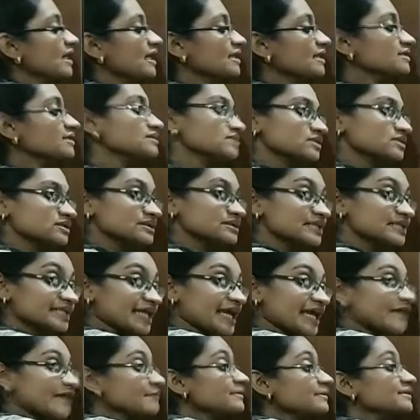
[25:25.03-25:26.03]
and the
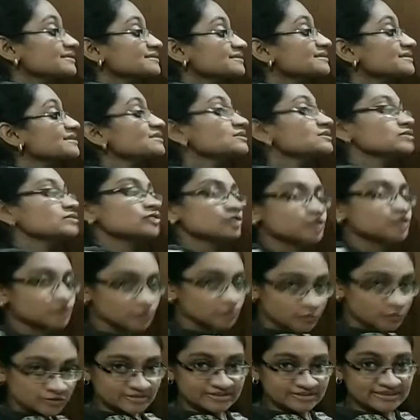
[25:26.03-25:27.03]
name is this
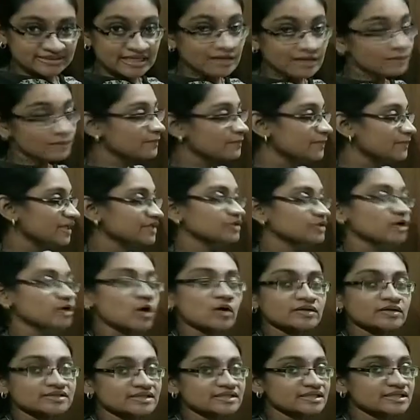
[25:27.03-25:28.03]
shoot star, but
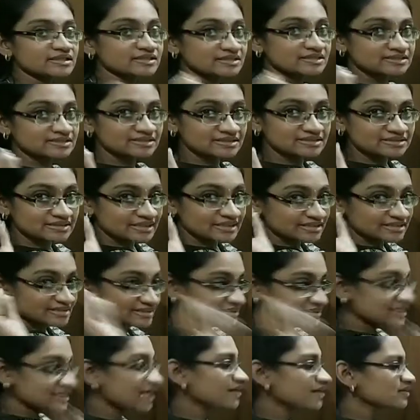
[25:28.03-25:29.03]
don't think this is a
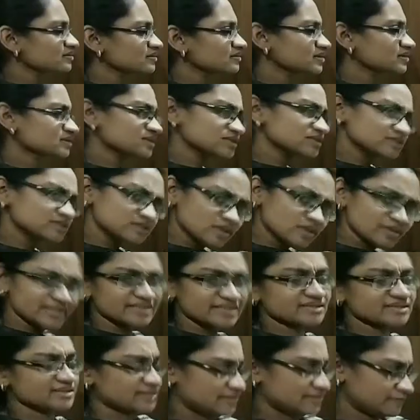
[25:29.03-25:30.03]
star. This is not
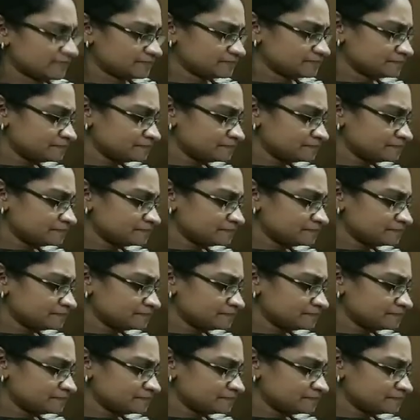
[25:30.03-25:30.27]
a star.